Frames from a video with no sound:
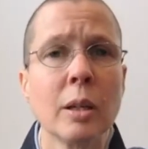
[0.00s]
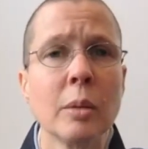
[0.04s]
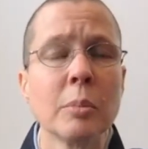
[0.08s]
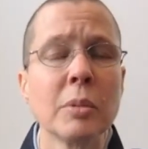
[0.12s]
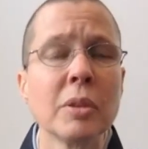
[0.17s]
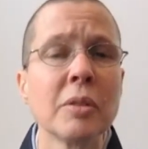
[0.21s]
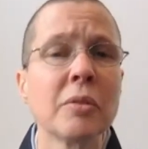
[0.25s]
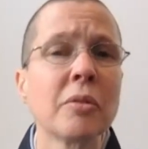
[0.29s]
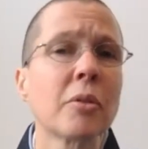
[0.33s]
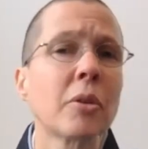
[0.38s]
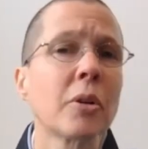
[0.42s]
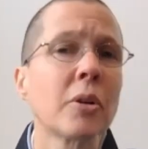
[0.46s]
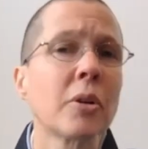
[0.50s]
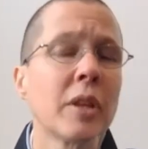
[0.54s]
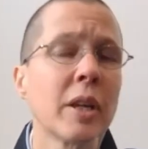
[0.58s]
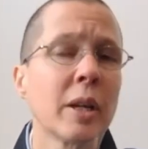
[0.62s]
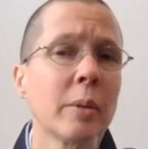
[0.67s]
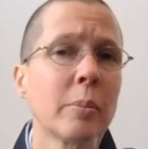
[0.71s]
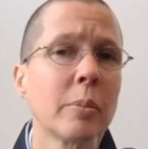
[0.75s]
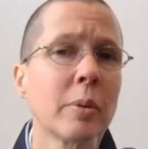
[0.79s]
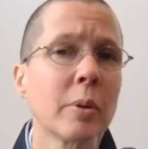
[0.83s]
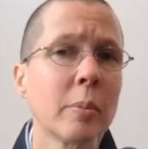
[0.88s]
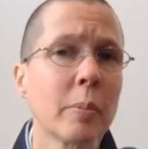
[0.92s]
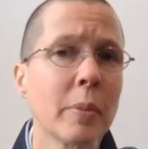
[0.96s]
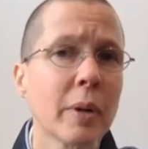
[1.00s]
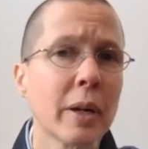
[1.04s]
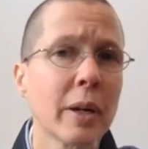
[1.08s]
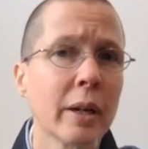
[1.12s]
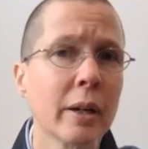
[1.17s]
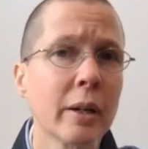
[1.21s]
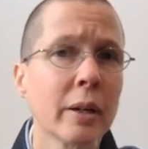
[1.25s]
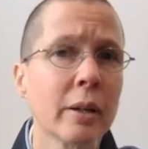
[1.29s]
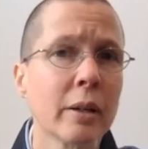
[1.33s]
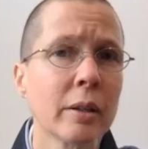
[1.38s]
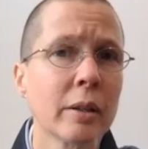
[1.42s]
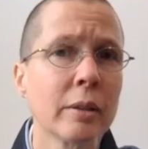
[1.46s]
before they
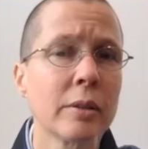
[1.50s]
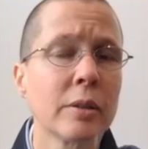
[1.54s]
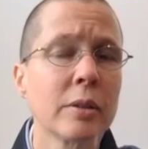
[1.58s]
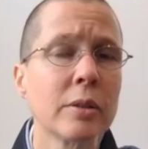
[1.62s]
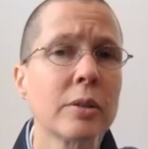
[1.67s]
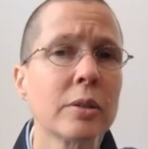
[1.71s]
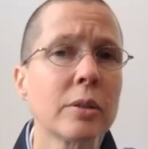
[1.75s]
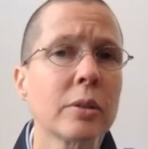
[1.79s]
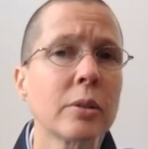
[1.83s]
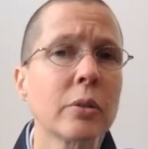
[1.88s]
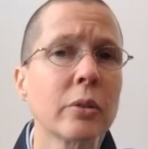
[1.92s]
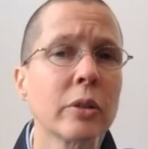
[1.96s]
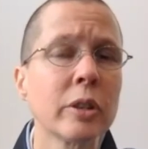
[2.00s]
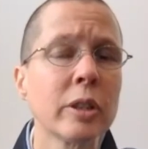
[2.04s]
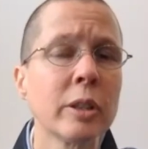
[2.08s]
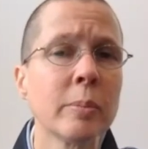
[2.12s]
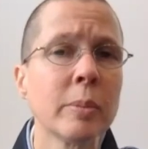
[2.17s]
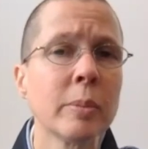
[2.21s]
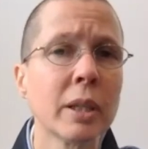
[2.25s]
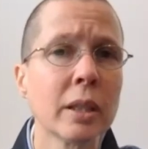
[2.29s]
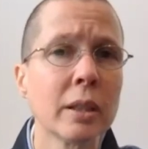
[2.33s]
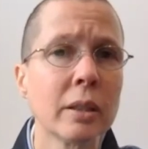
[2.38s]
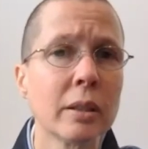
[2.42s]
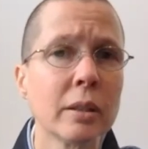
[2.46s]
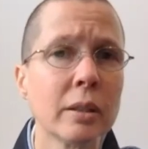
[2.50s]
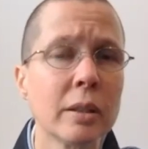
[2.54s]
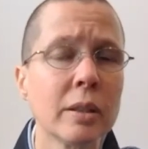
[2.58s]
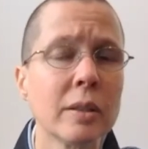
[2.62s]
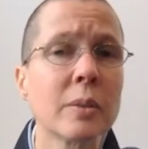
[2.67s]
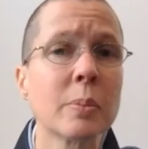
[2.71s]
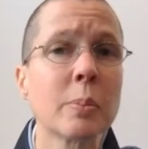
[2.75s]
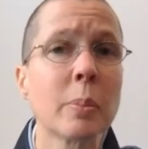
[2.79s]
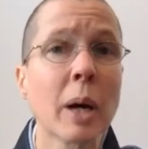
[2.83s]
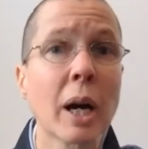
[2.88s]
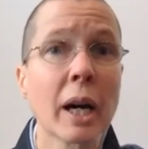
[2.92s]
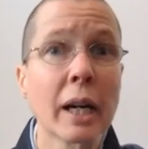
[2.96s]
prepared to cremate
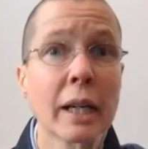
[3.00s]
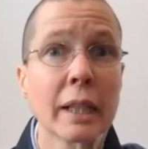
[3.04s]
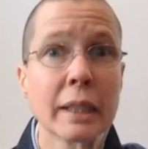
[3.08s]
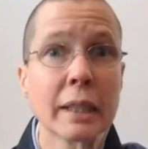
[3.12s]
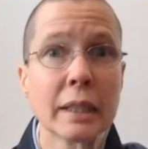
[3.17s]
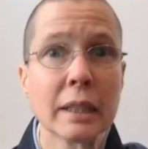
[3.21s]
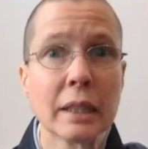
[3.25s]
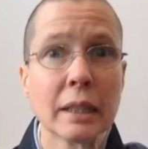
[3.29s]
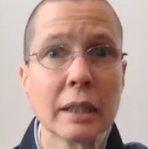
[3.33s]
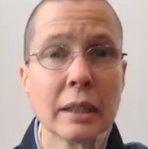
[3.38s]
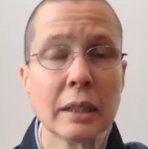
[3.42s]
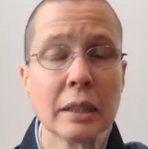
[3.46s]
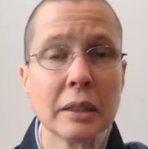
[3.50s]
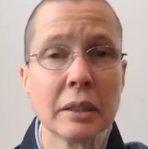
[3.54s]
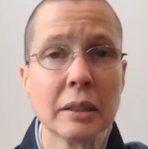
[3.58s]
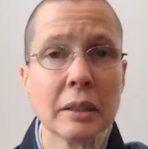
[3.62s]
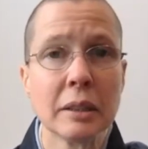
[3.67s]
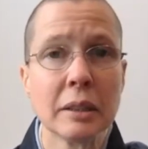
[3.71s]
his body.